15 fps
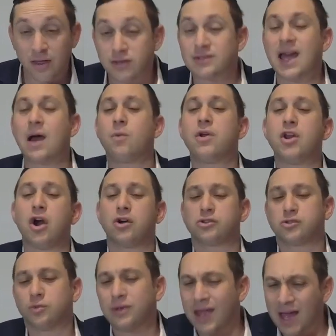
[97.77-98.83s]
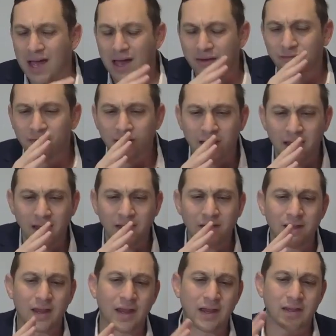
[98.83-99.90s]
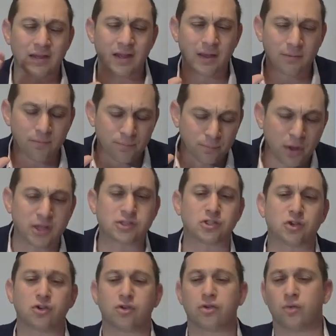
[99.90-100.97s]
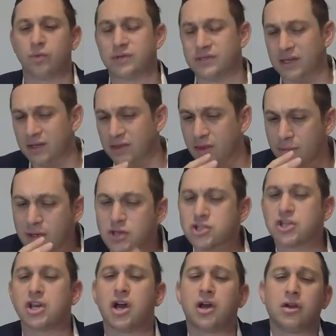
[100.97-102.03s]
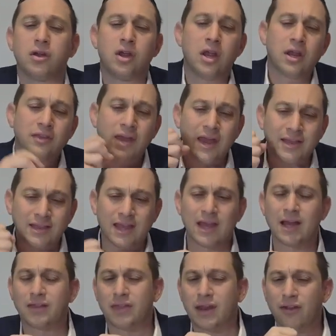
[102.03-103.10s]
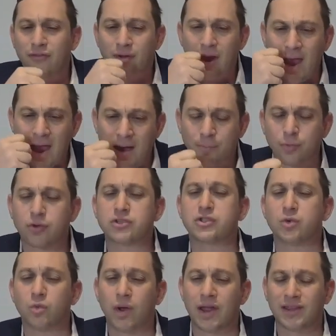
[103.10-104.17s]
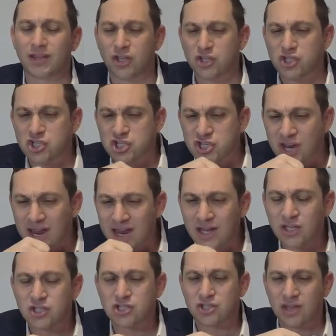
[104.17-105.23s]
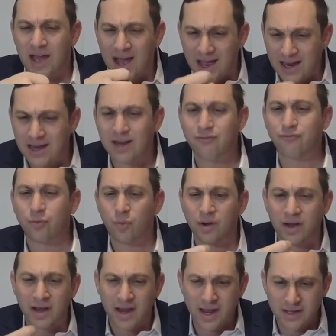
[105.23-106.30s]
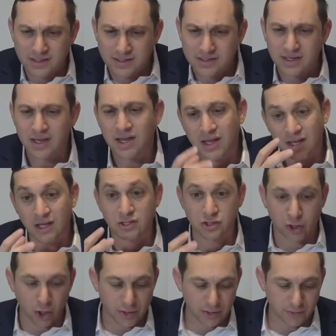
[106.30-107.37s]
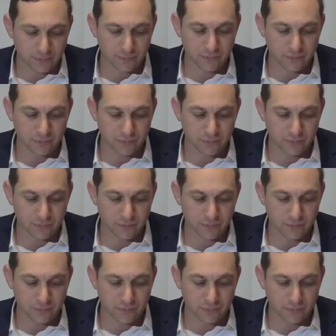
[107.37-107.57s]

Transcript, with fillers: That we know. So we have a, a, a pasuk, we see in the Mishnah, the idea that if a, person went and changed the item for what it is, he's koyin.